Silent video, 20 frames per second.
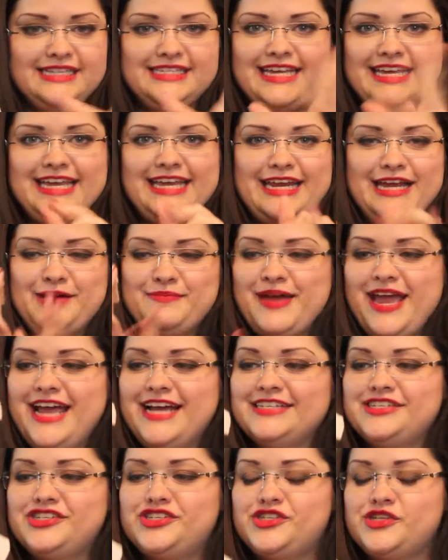it's like getting on my
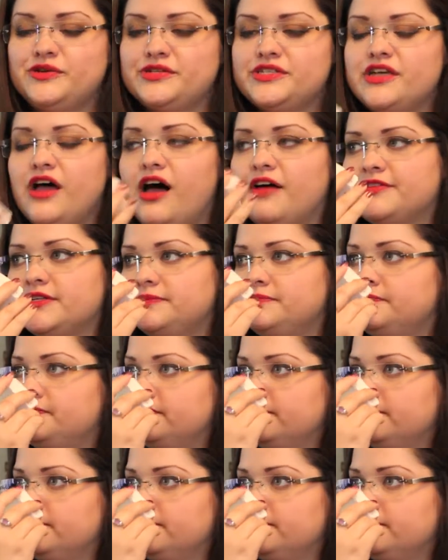hands. It's so soft.